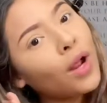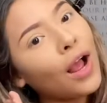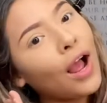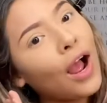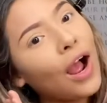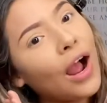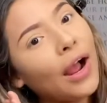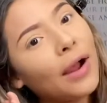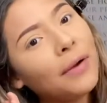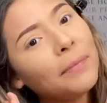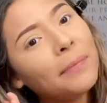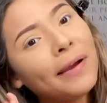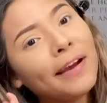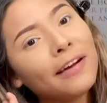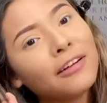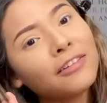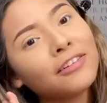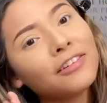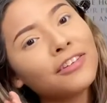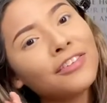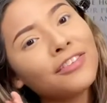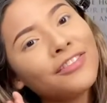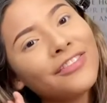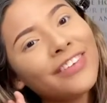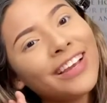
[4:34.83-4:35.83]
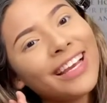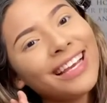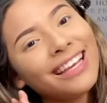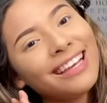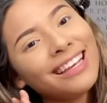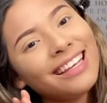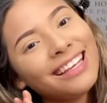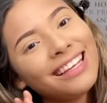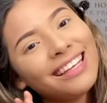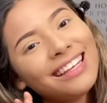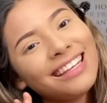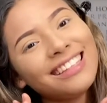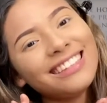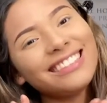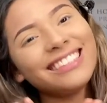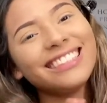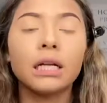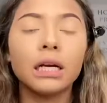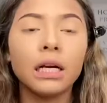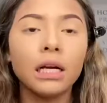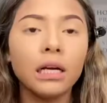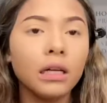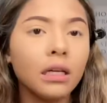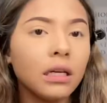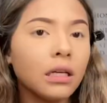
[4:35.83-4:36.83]
our powdered face.
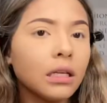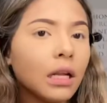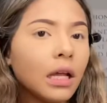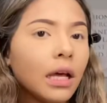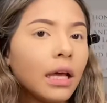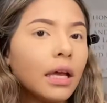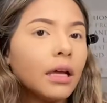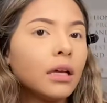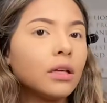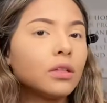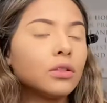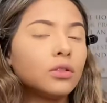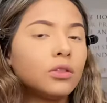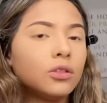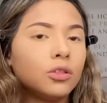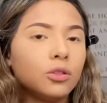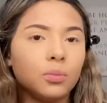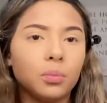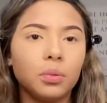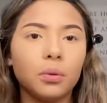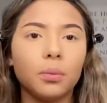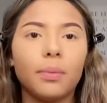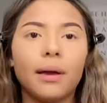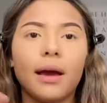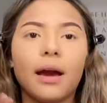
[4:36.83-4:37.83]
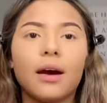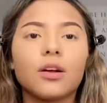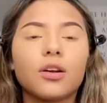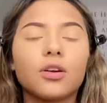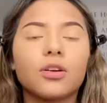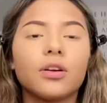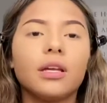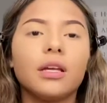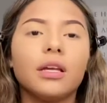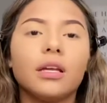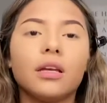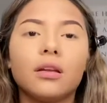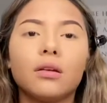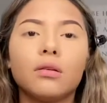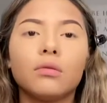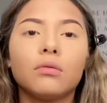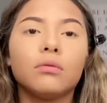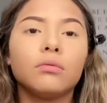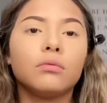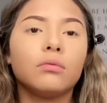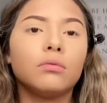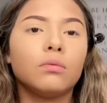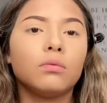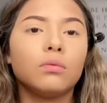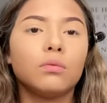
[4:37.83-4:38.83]
I look like super powdery
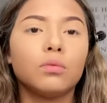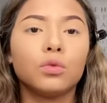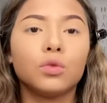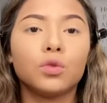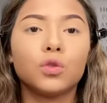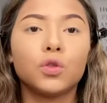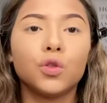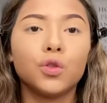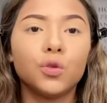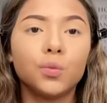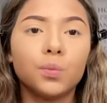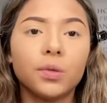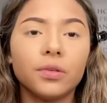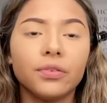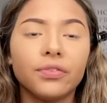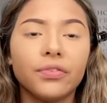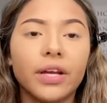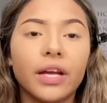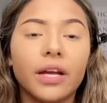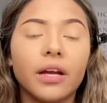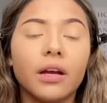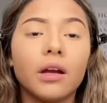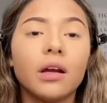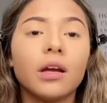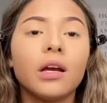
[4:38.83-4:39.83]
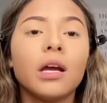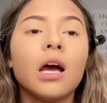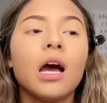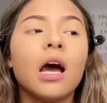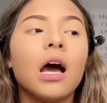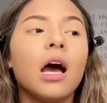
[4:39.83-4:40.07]
and super fair.